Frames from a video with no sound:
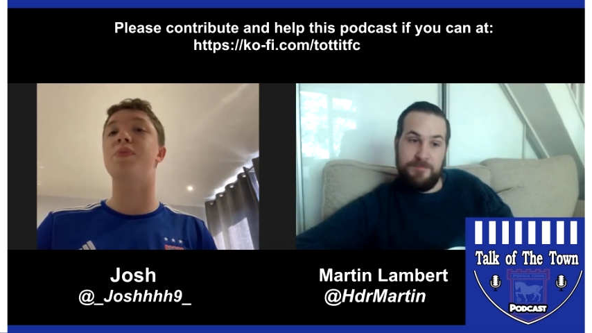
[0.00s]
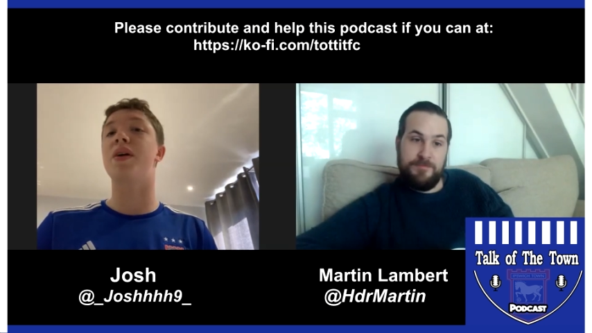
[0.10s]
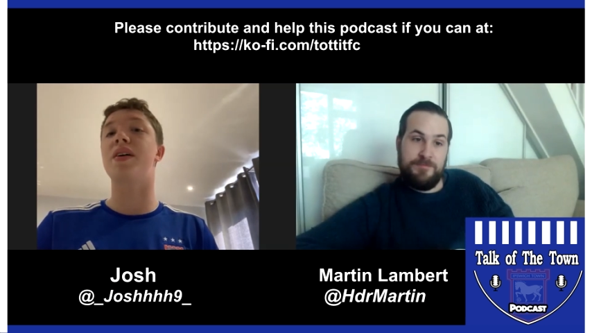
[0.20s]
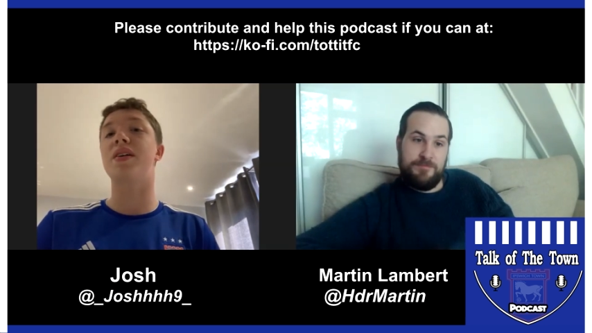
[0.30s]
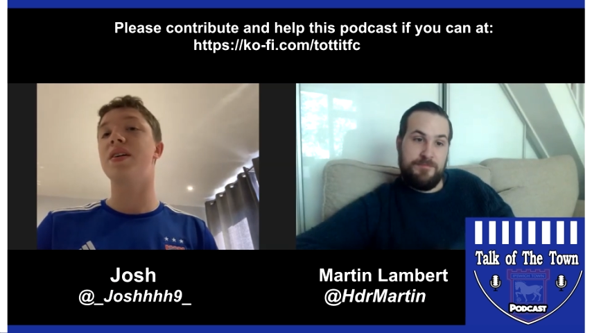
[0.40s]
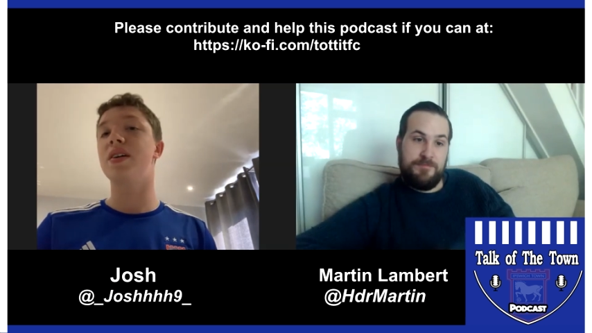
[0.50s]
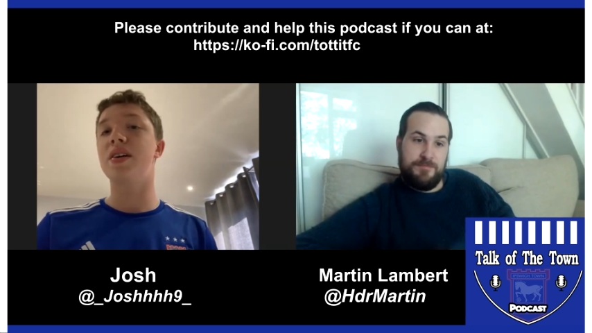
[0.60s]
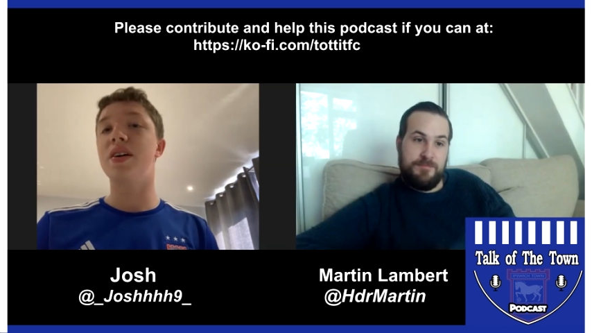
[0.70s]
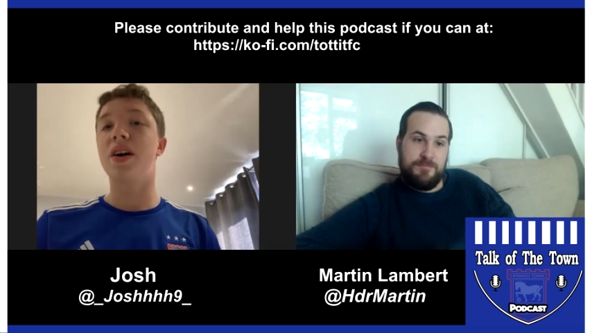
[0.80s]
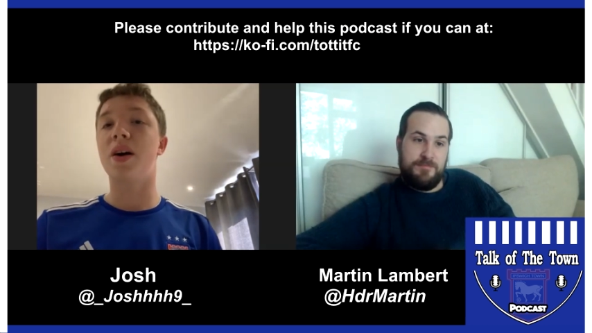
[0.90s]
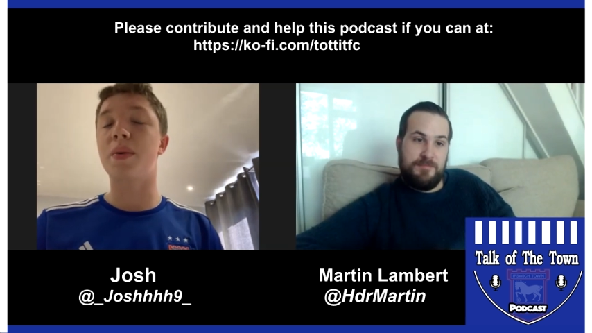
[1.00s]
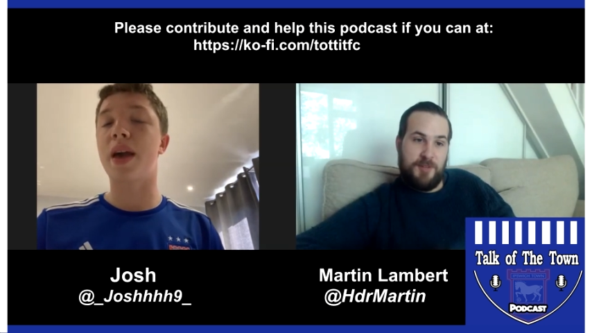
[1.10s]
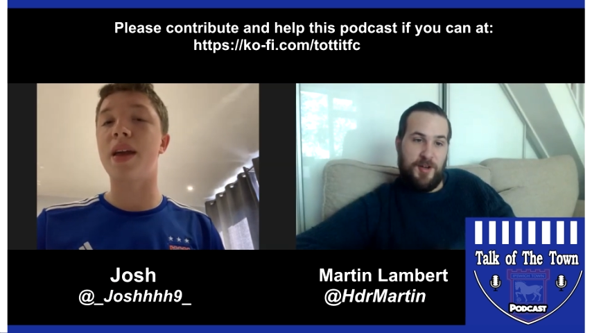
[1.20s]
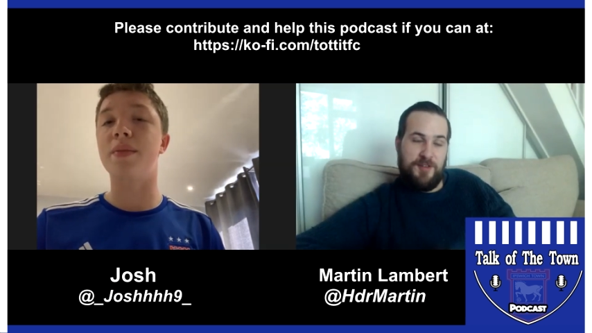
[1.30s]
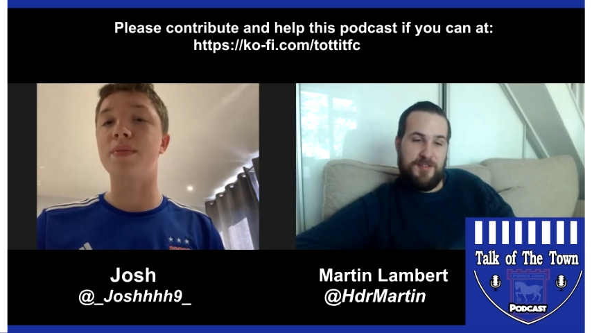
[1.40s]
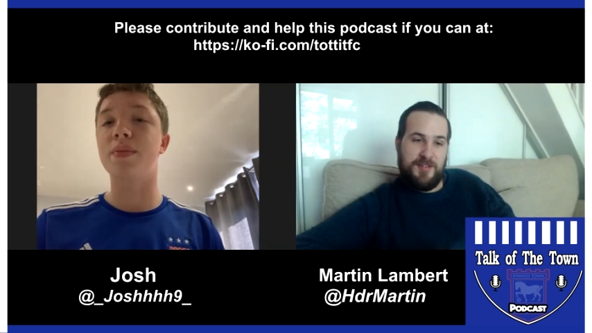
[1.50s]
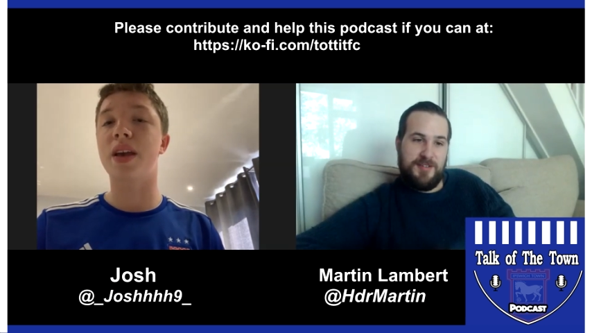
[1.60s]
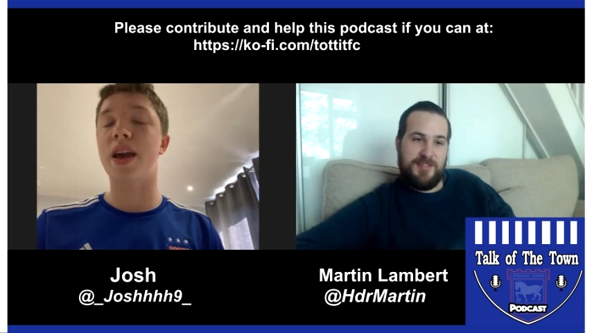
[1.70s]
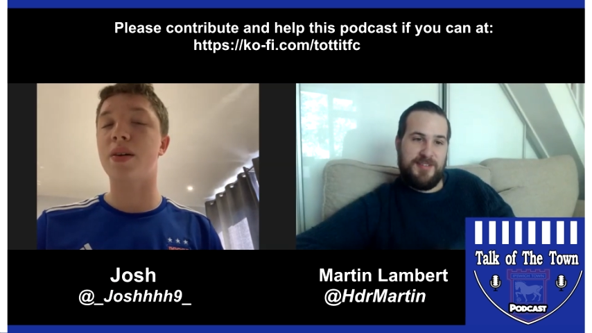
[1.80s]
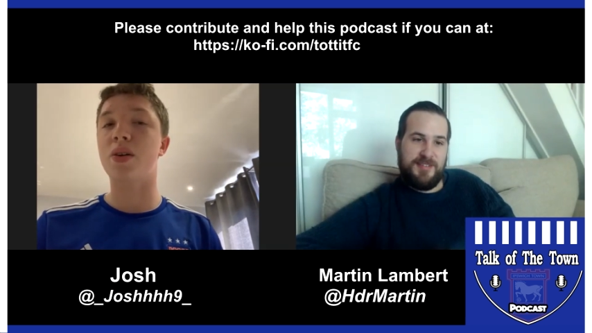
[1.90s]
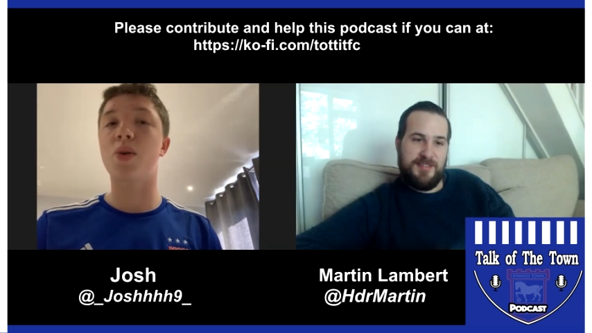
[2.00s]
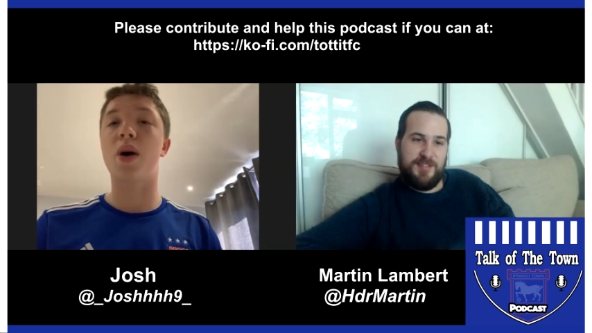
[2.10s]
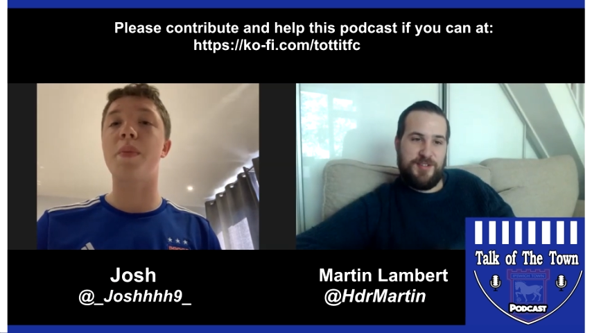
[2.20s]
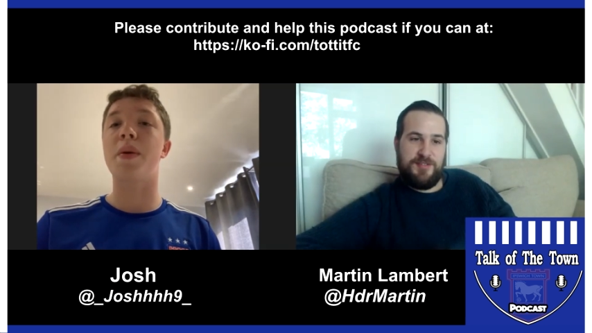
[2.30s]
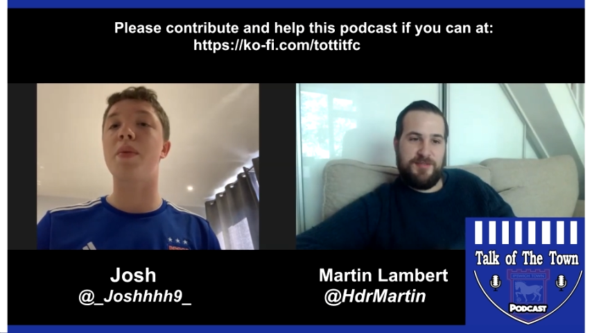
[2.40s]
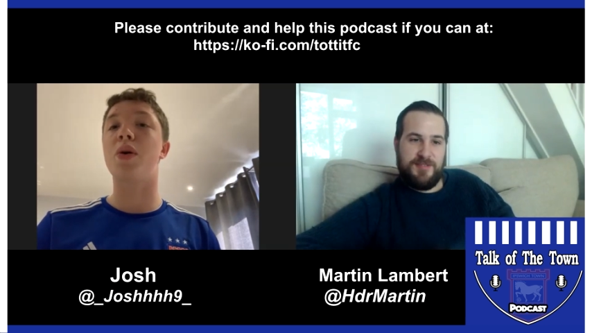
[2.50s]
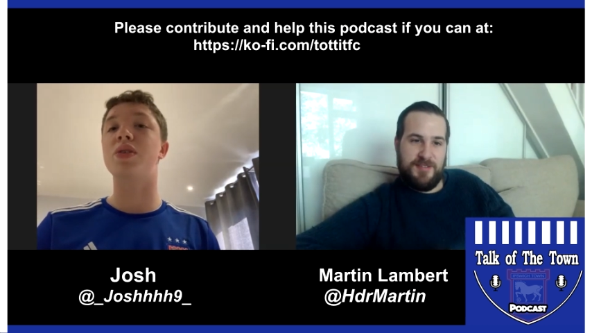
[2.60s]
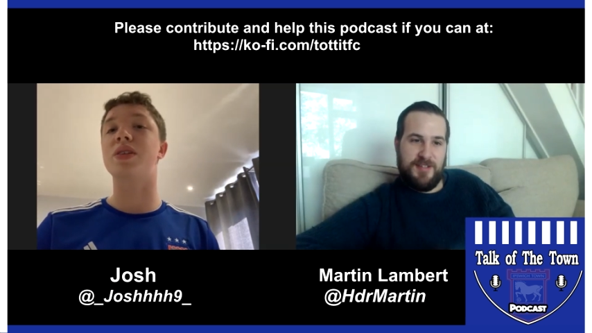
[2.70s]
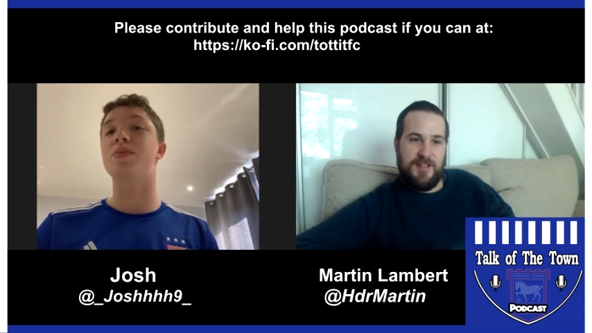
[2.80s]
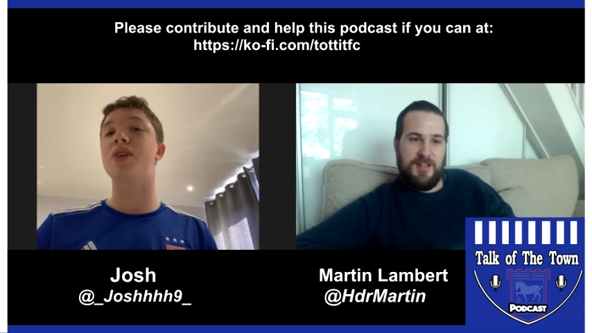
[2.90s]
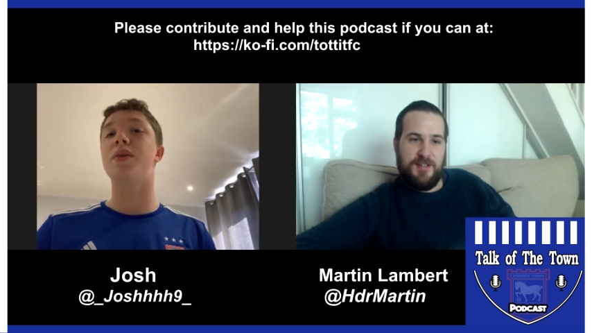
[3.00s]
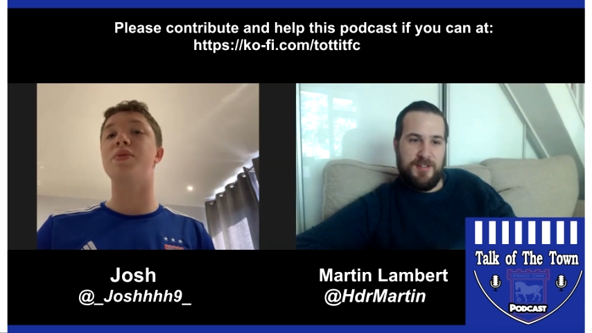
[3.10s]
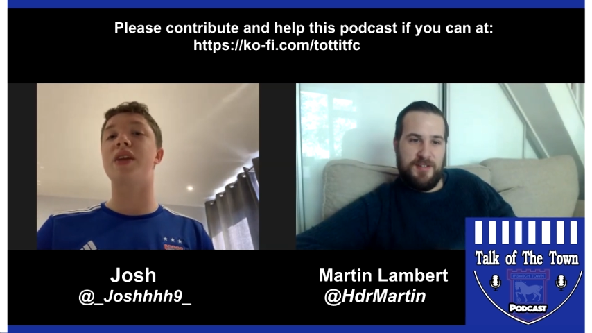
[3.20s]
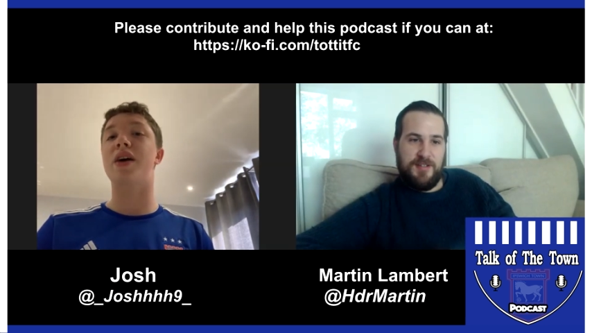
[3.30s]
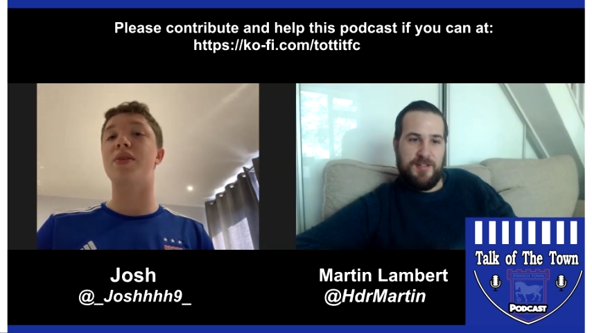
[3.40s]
Speaker 1: But I'm getting yeah quite a bit more sometimes now,